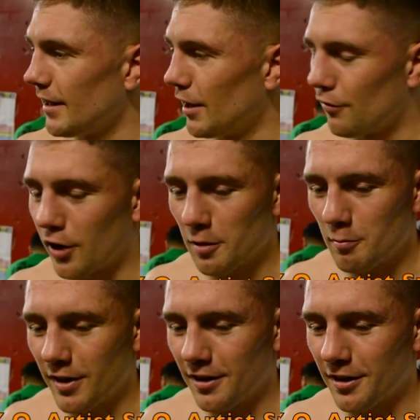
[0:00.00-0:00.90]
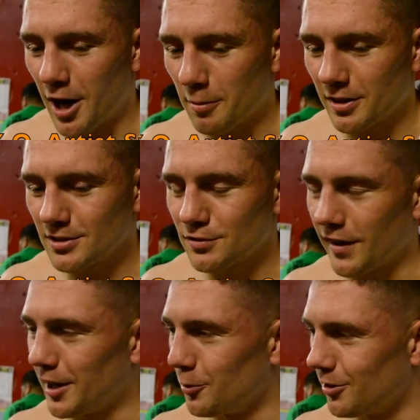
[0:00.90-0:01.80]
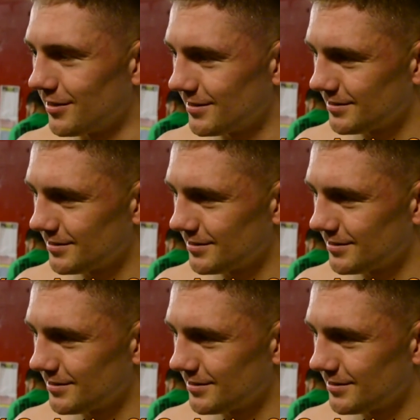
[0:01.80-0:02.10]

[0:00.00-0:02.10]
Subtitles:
that I fought in Bernard Hopkins' final one.